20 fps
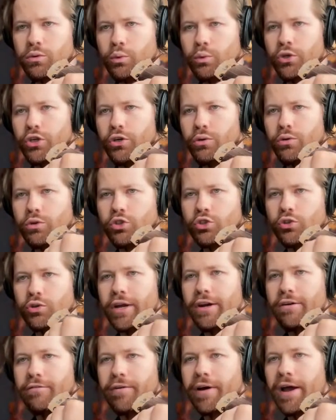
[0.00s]
will you
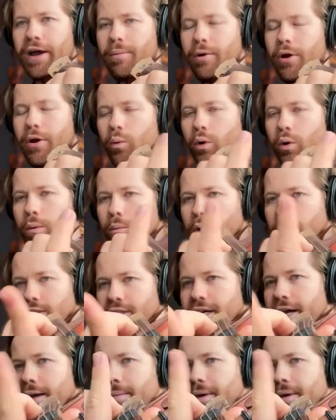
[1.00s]
try to vibrate one more
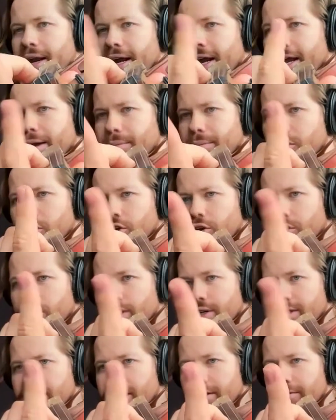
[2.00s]
time? And I am
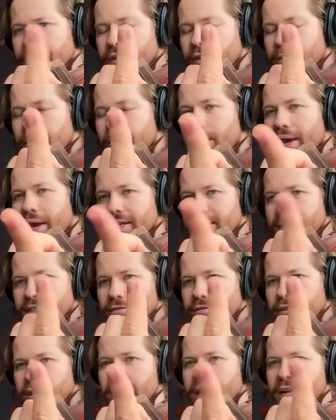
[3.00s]
curious if the base
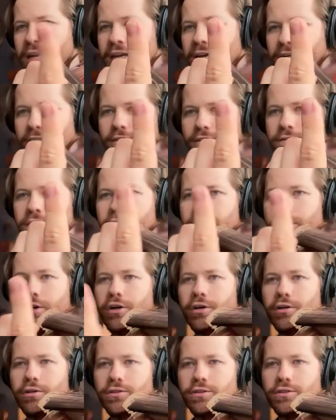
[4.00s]
of the index
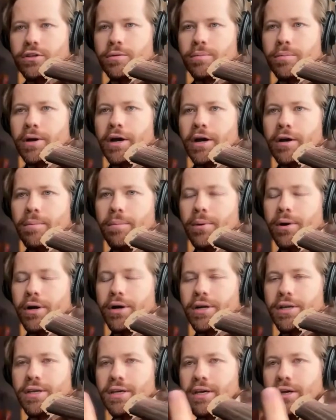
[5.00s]
finger, so the bottom
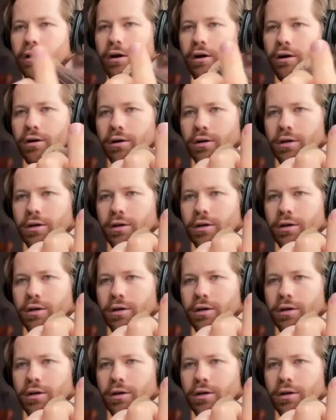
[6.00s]
part here,